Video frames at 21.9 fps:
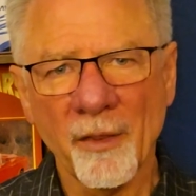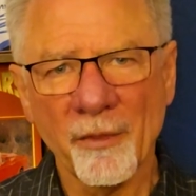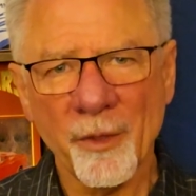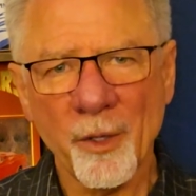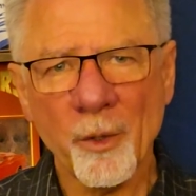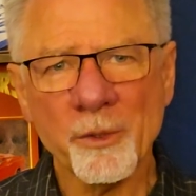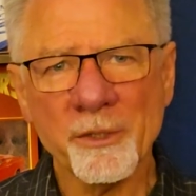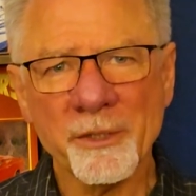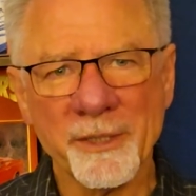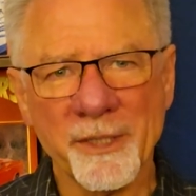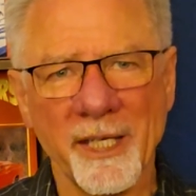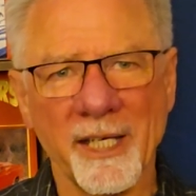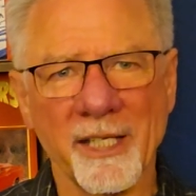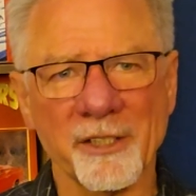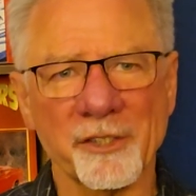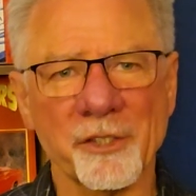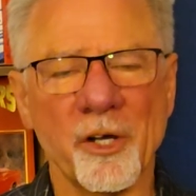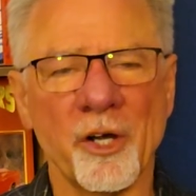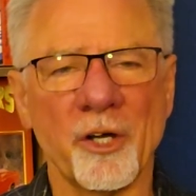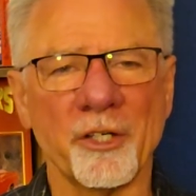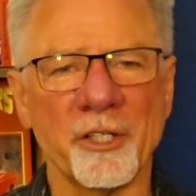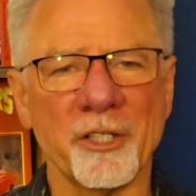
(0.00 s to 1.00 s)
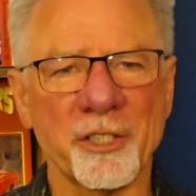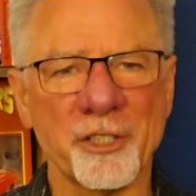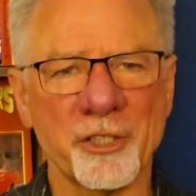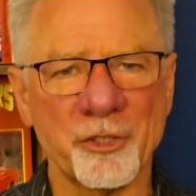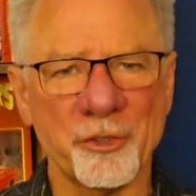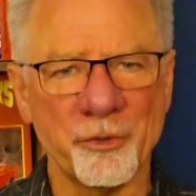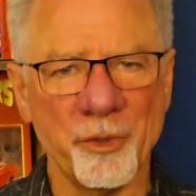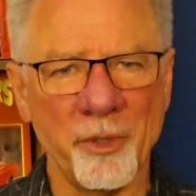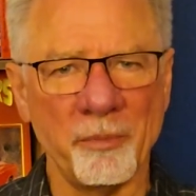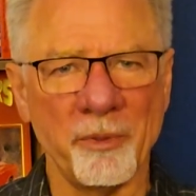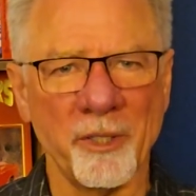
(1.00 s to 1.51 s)
Those things are
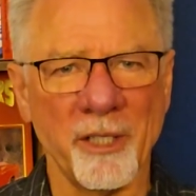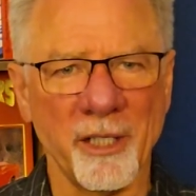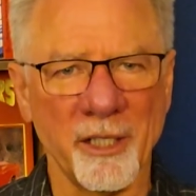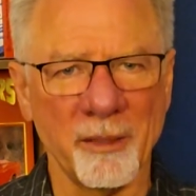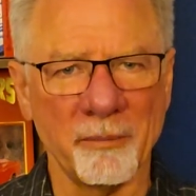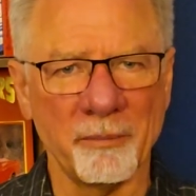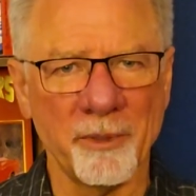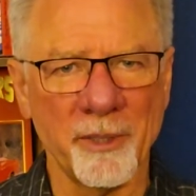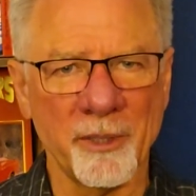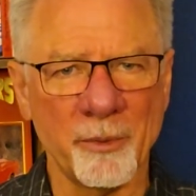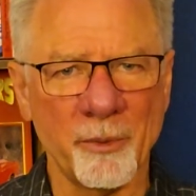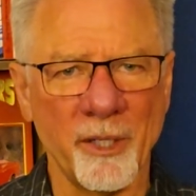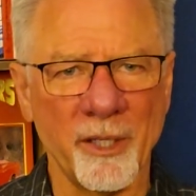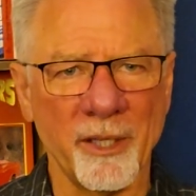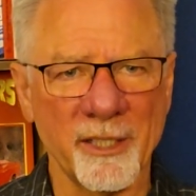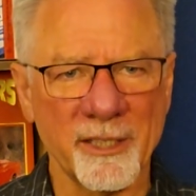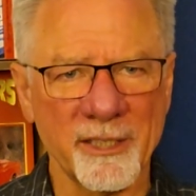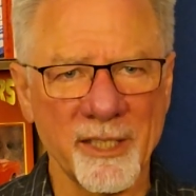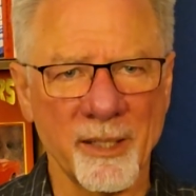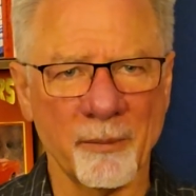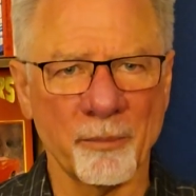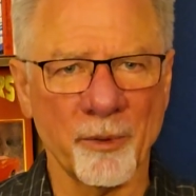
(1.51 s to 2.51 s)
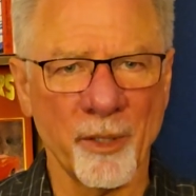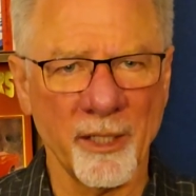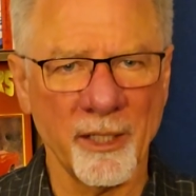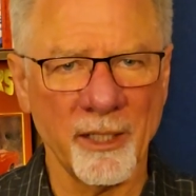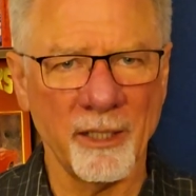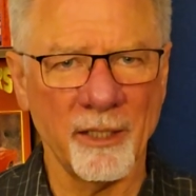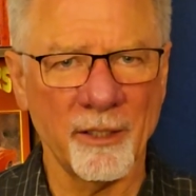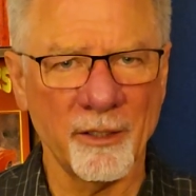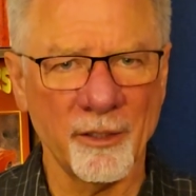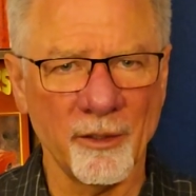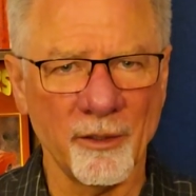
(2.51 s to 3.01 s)
distributed between the
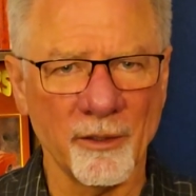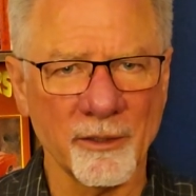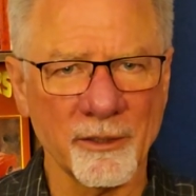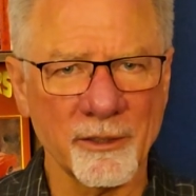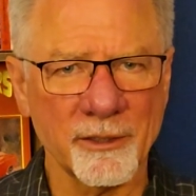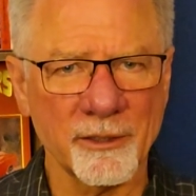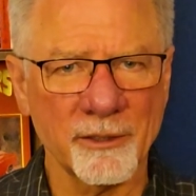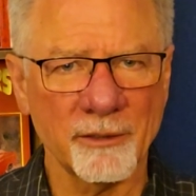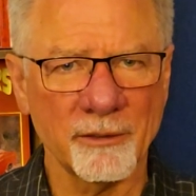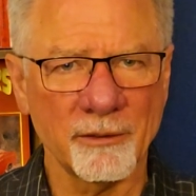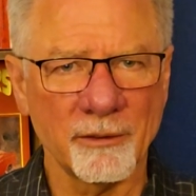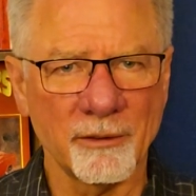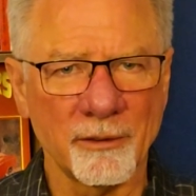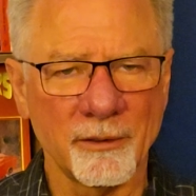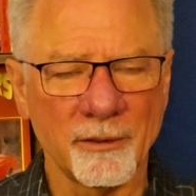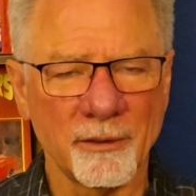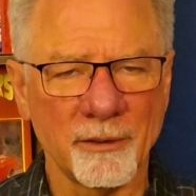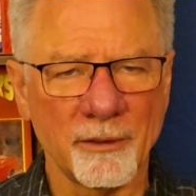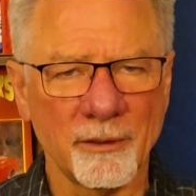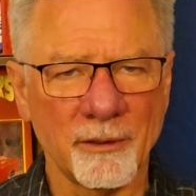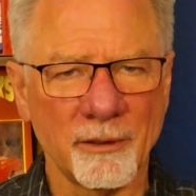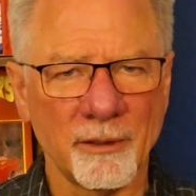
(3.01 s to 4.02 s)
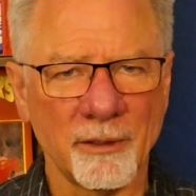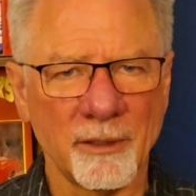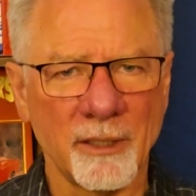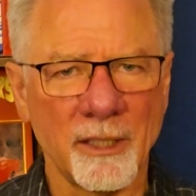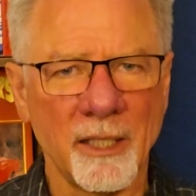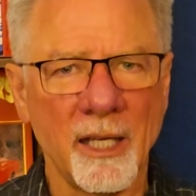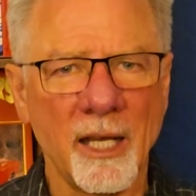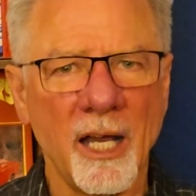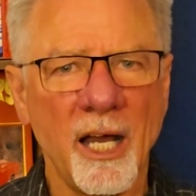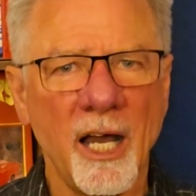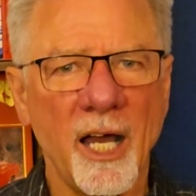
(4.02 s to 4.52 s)
separating adults.
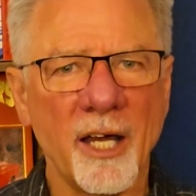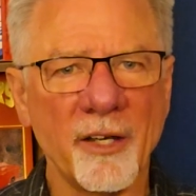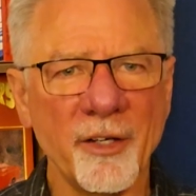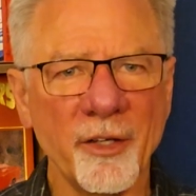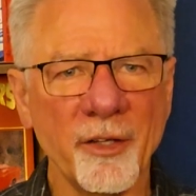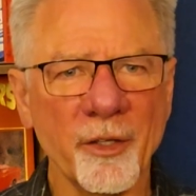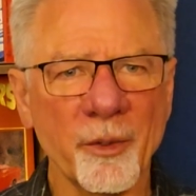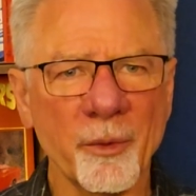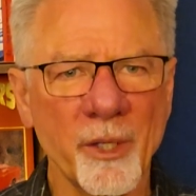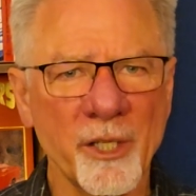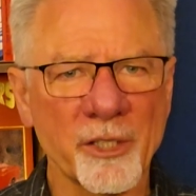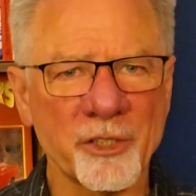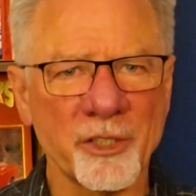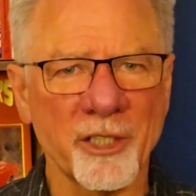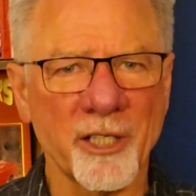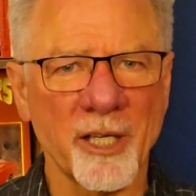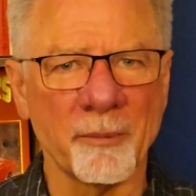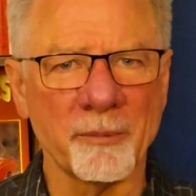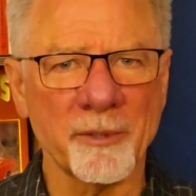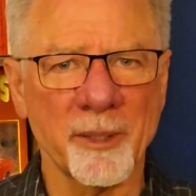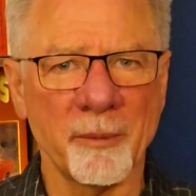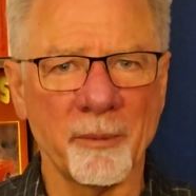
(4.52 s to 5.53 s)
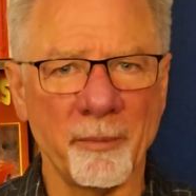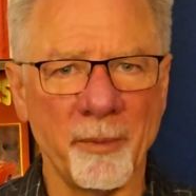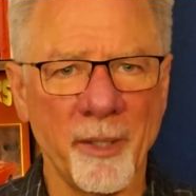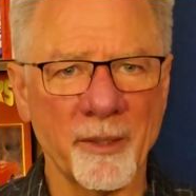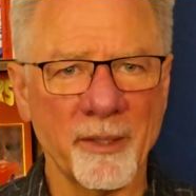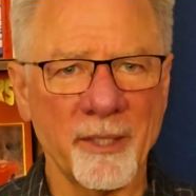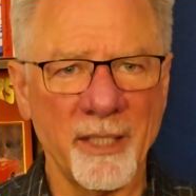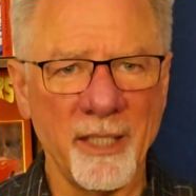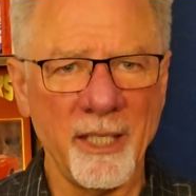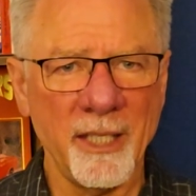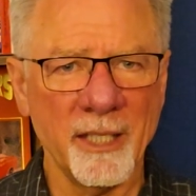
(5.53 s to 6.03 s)
Another question comes up
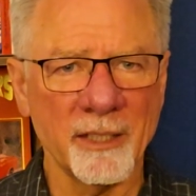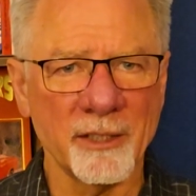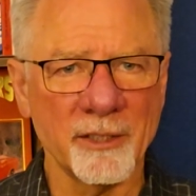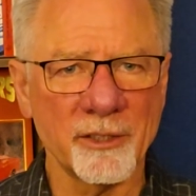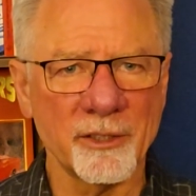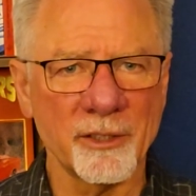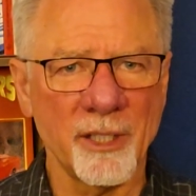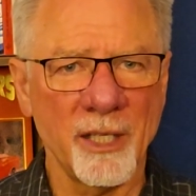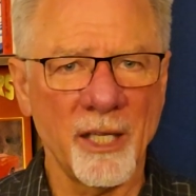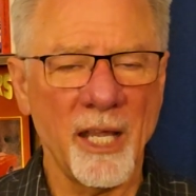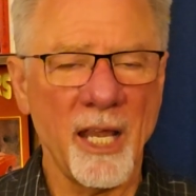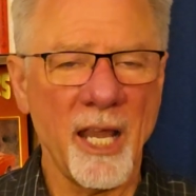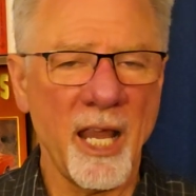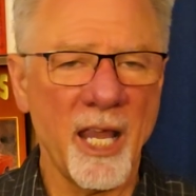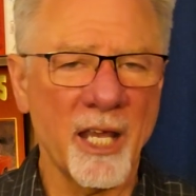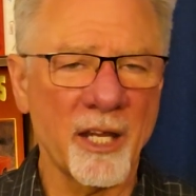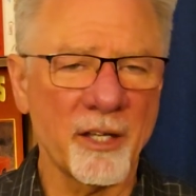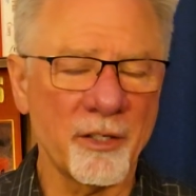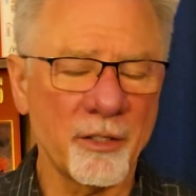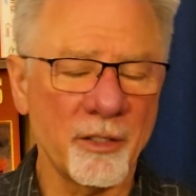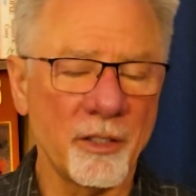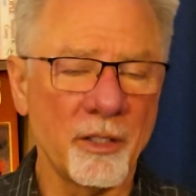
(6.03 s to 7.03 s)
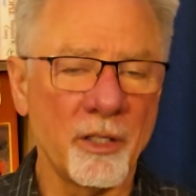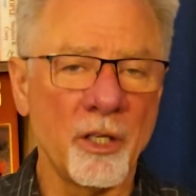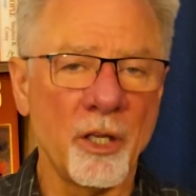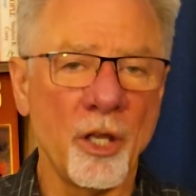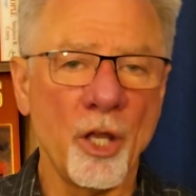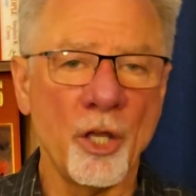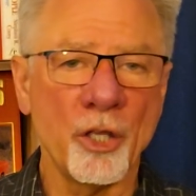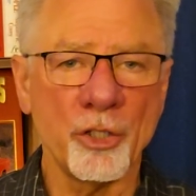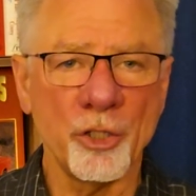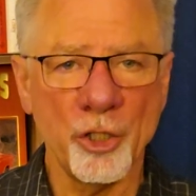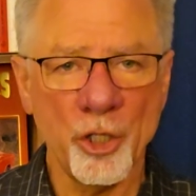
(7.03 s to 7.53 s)
about the kids, and
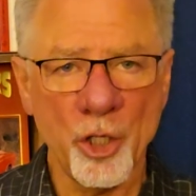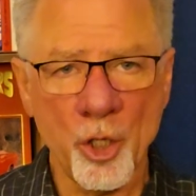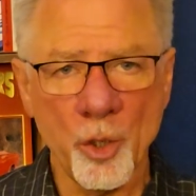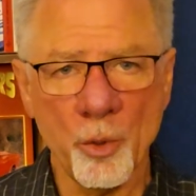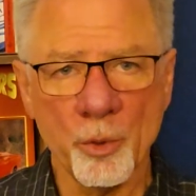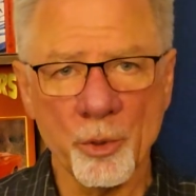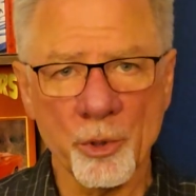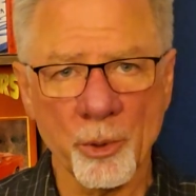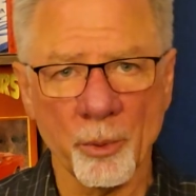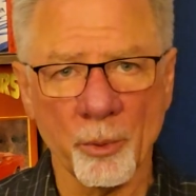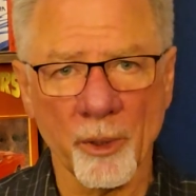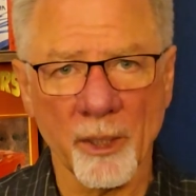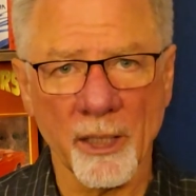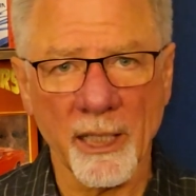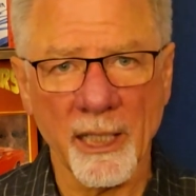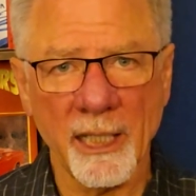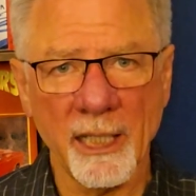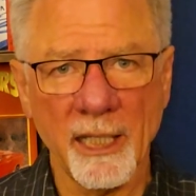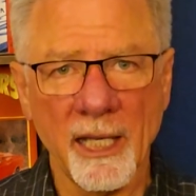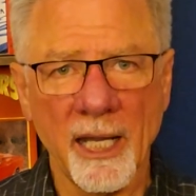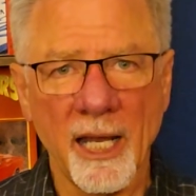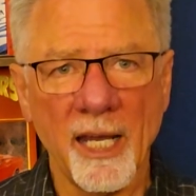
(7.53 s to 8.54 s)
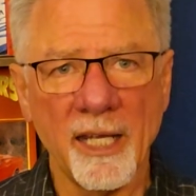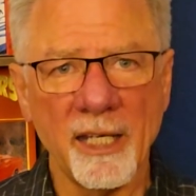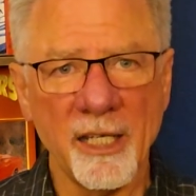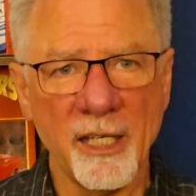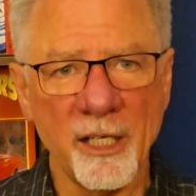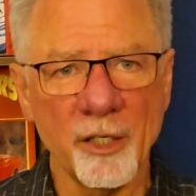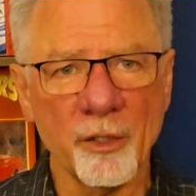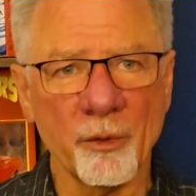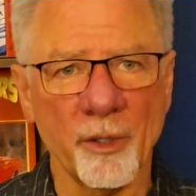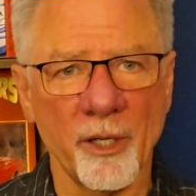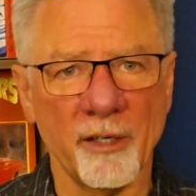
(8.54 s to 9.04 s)
usually an
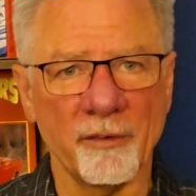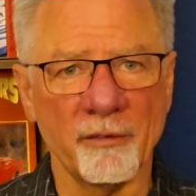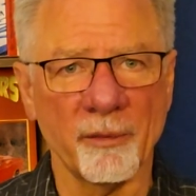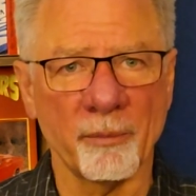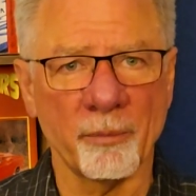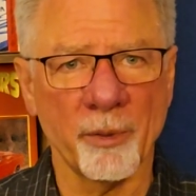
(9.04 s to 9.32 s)
integrative